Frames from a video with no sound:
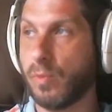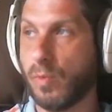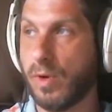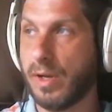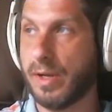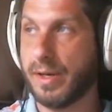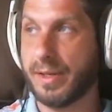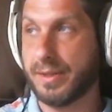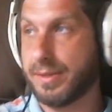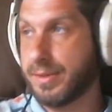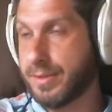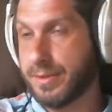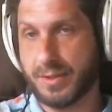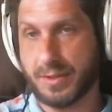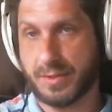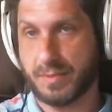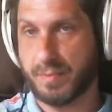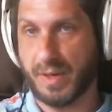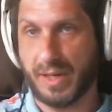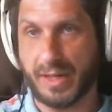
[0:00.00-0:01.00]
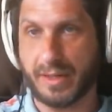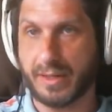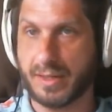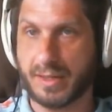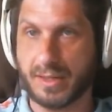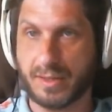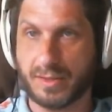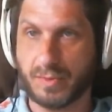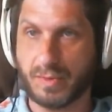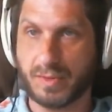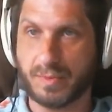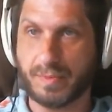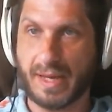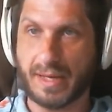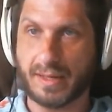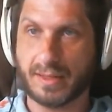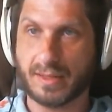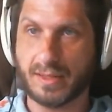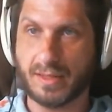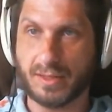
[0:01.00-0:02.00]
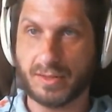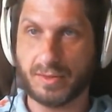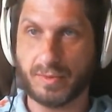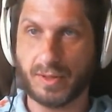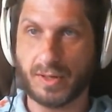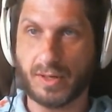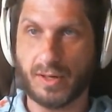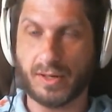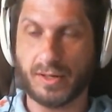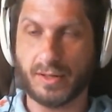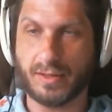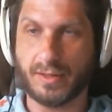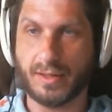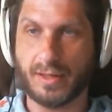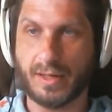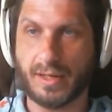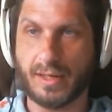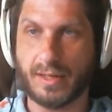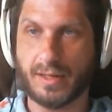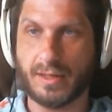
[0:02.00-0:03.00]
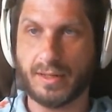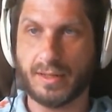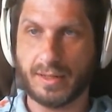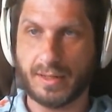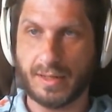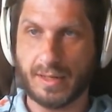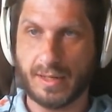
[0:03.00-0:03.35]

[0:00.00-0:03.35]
one, it's just blatant disrespect, disregard, and